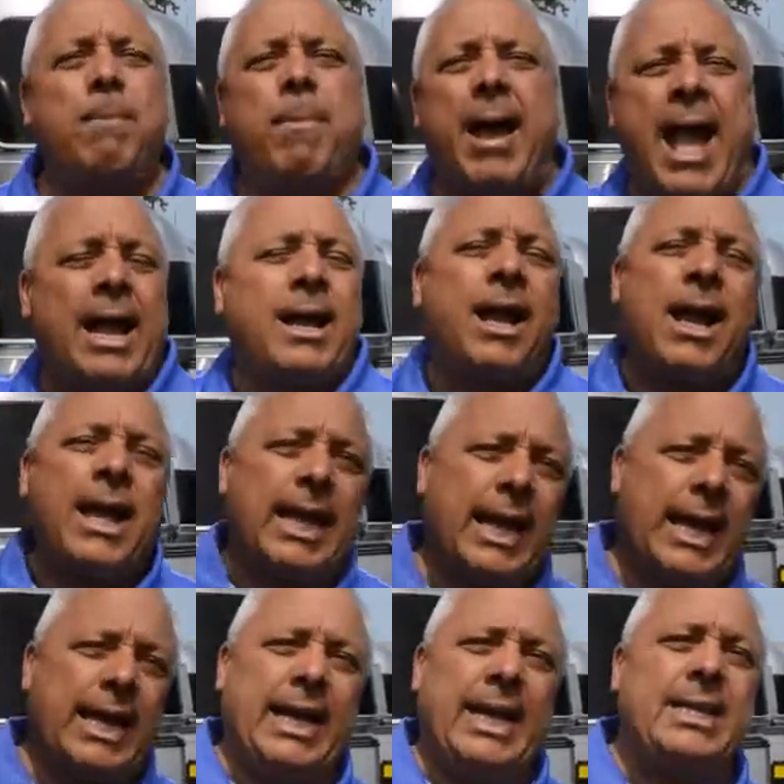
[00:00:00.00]
back,
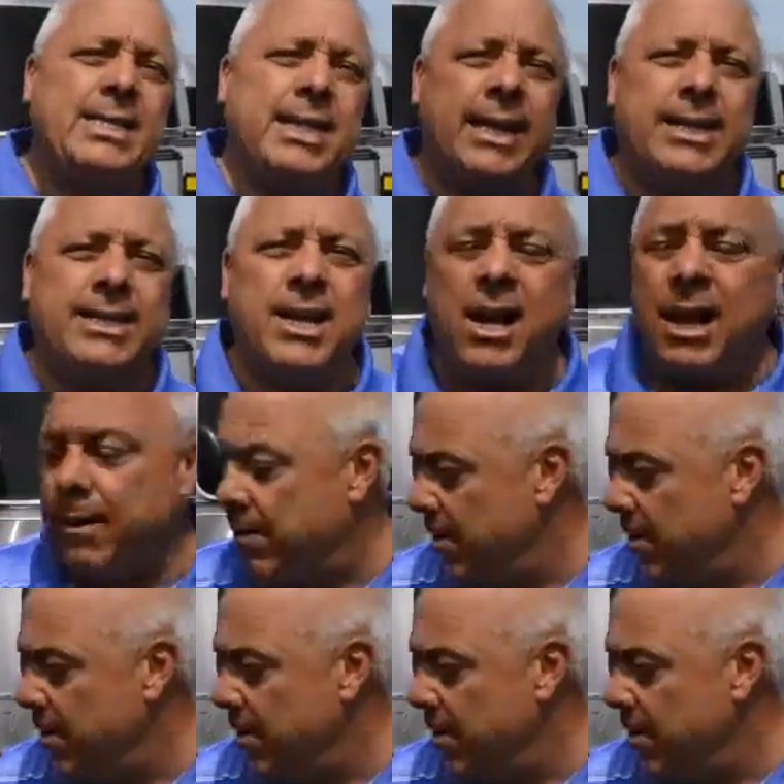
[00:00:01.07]
easily done.